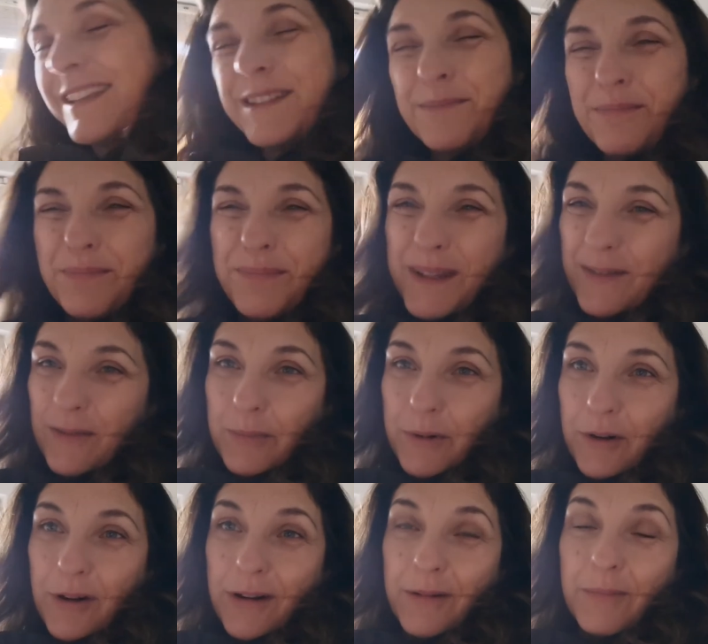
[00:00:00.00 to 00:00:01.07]
That's a bit of a
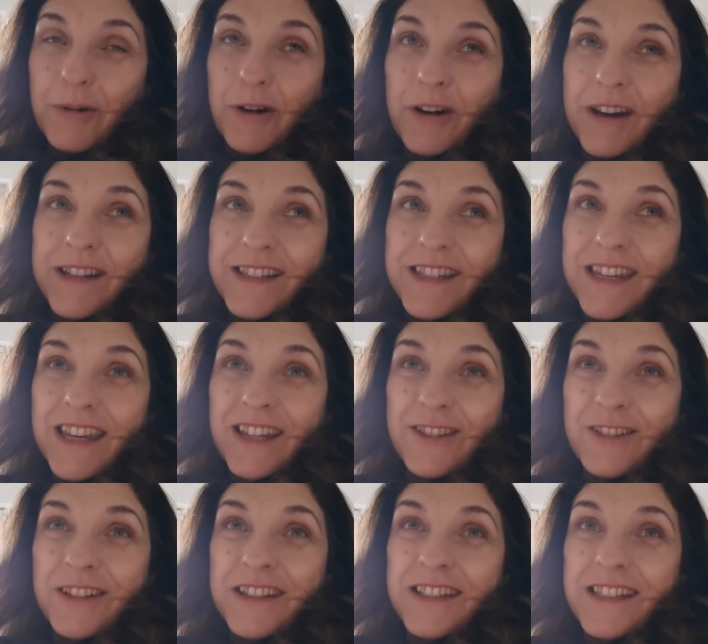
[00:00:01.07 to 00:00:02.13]

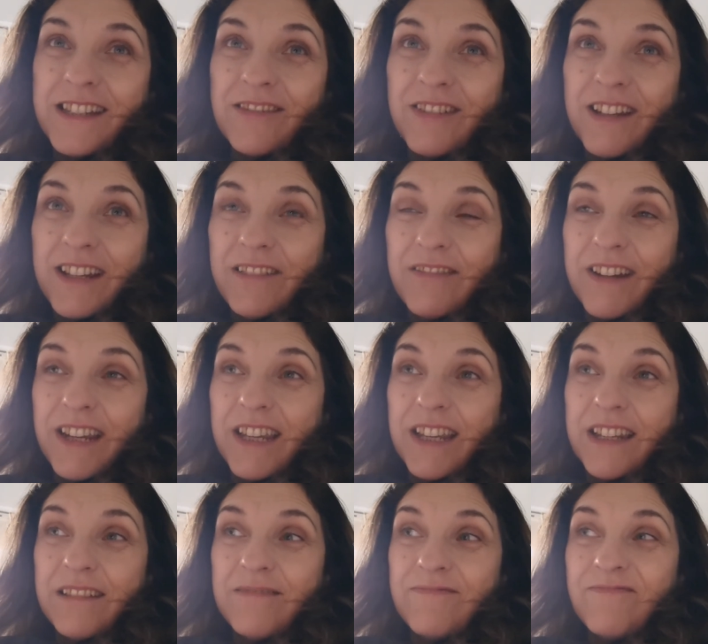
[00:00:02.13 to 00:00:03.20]
procrastination, isn't it, really,
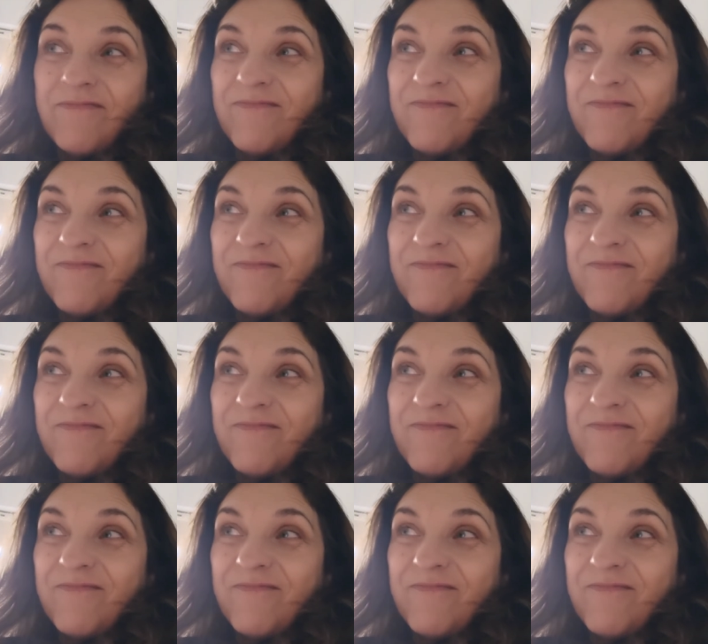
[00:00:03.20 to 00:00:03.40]
ringing?